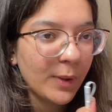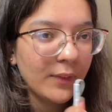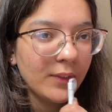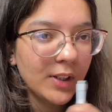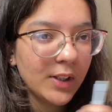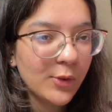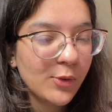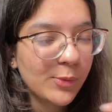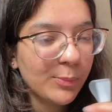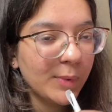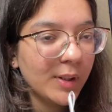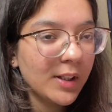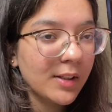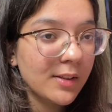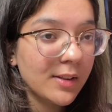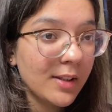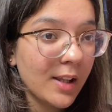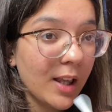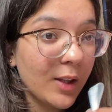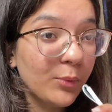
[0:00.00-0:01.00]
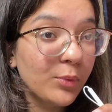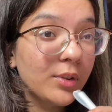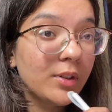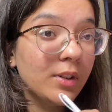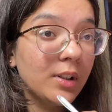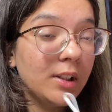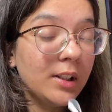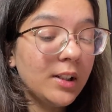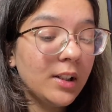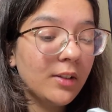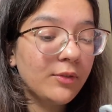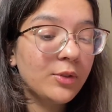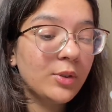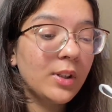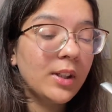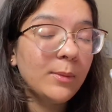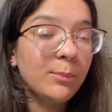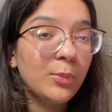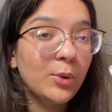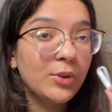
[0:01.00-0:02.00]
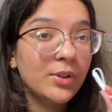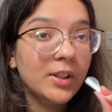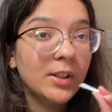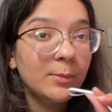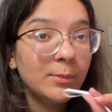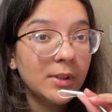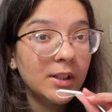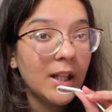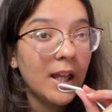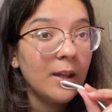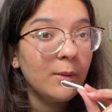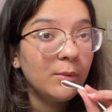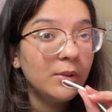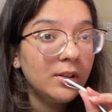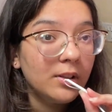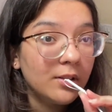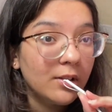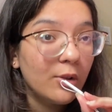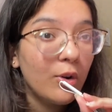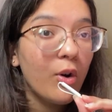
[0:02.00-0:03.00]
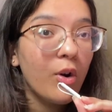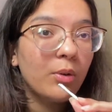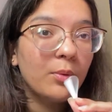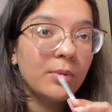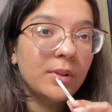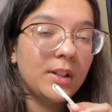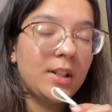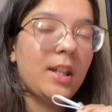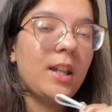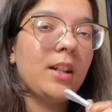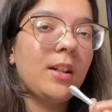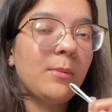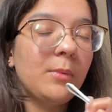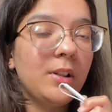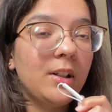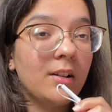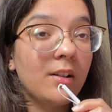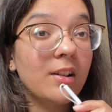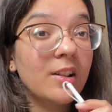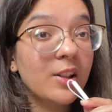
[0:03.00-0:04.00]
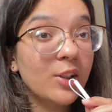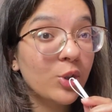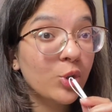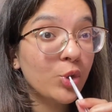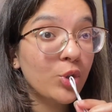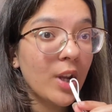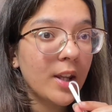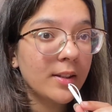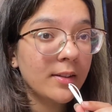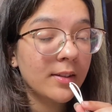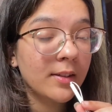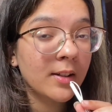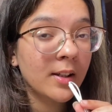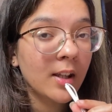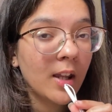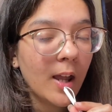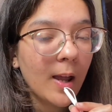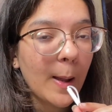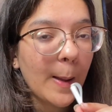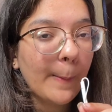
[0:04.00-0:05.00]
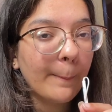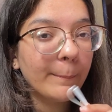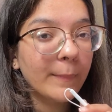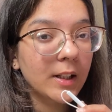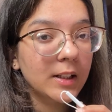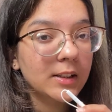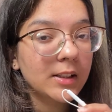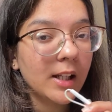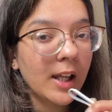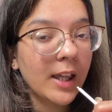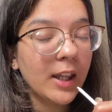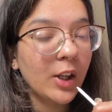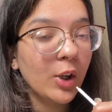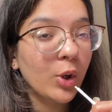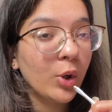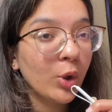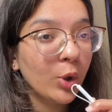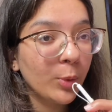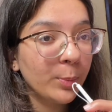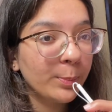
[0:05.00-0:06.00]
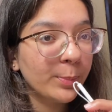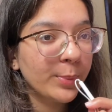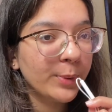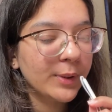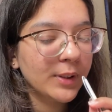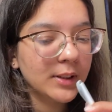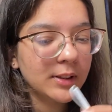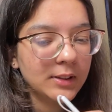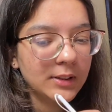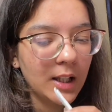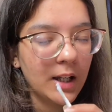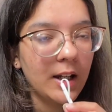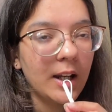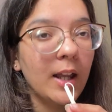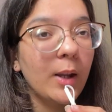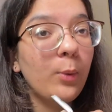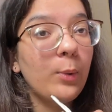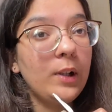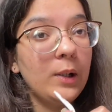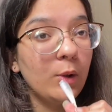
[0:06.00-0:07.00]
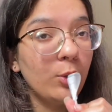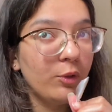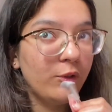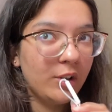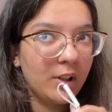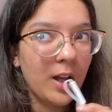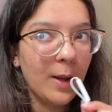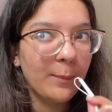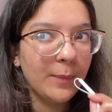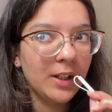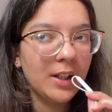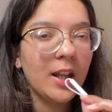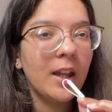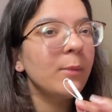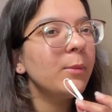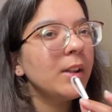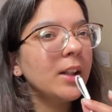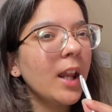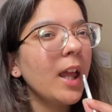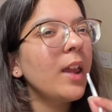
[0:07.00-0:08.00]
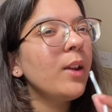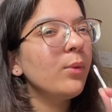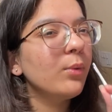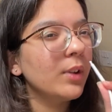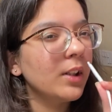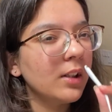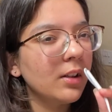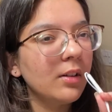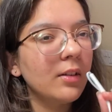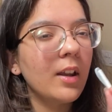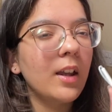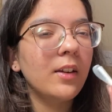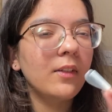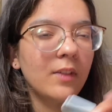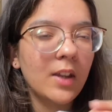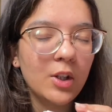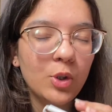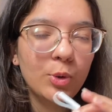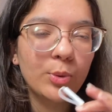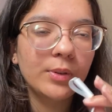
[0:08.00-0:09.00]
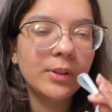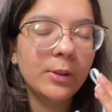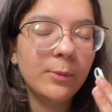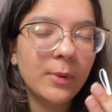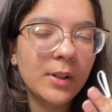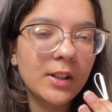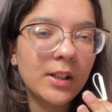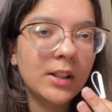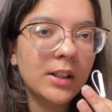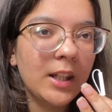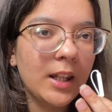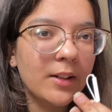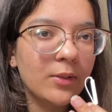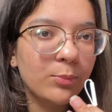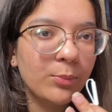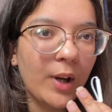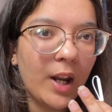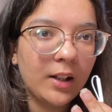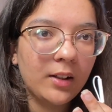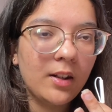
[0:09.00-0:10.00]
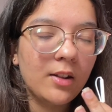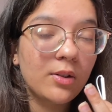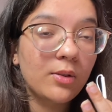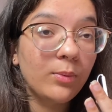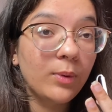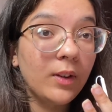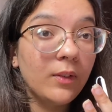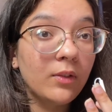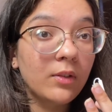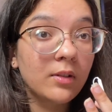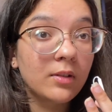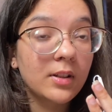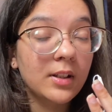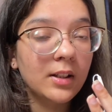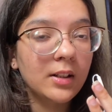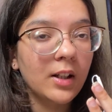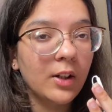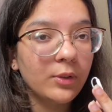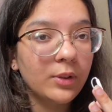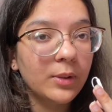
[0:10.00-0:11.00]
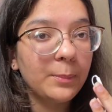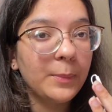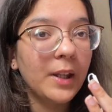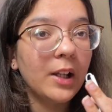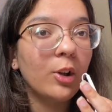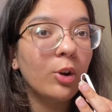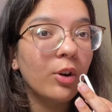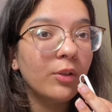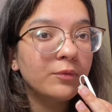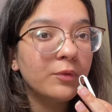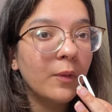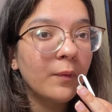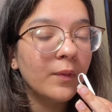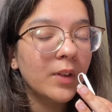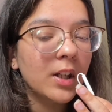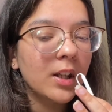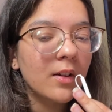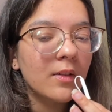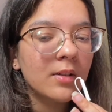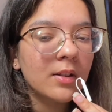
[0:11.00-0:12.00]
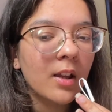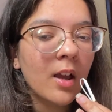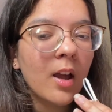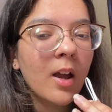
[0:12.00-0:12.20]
videos because I would really love to keep posting, but I'm a little awkward and I'm a little stressed, but I hope that I will overcome it. I mean, I will eventually because it takes practice to even sit down and make long form videos,